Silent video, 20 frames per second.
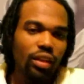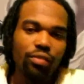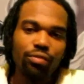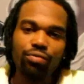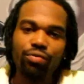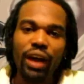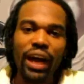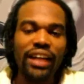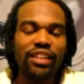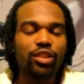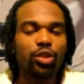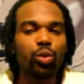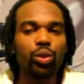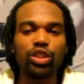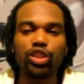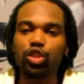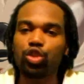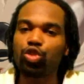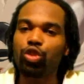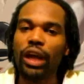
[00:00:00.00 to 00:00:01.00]
Vaatu
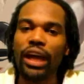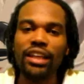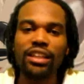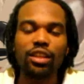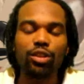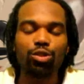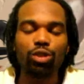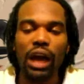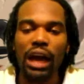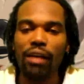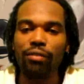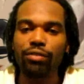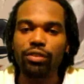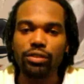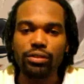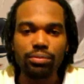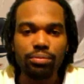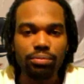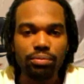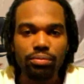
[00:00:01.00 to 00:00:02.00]
extracted
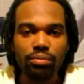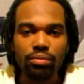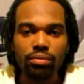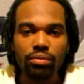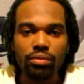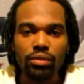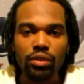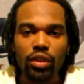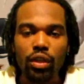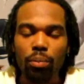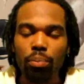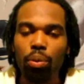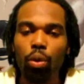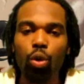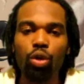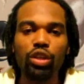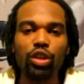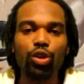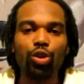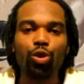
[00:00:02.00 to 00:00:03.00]
Raava,
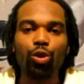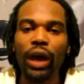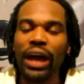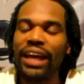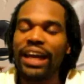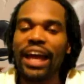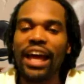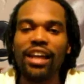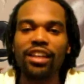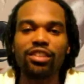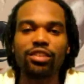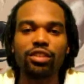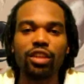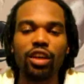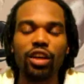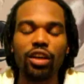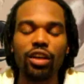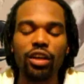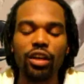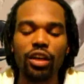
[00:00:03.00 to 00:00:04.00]
pulled it right out
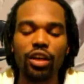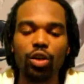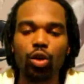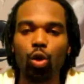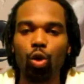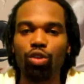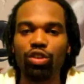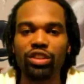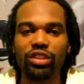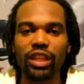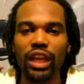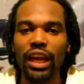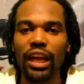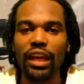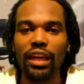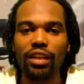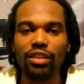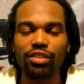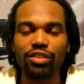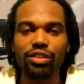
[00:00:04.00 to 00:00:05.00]
of Korra's
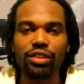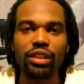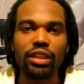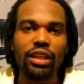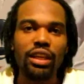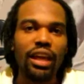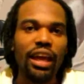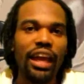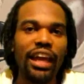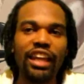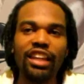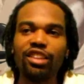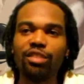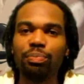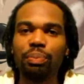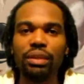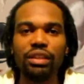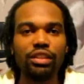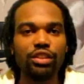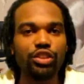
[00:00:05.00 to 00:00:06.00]
ass, and he's
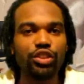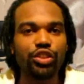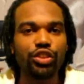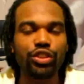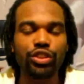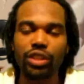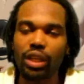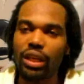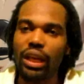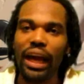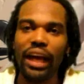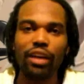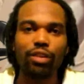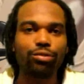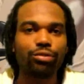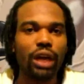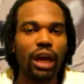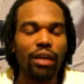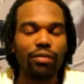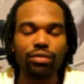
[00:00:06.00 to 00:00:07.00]
beating the shit out
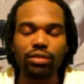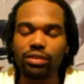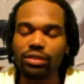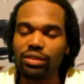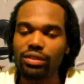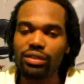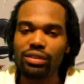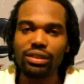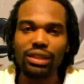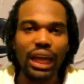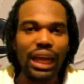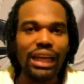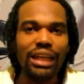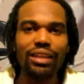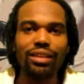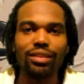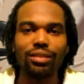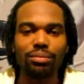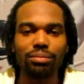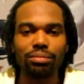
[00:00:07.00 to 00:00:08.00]
of Raava.
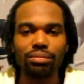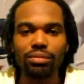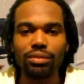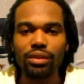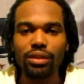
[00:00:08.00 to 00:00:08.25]
Damn!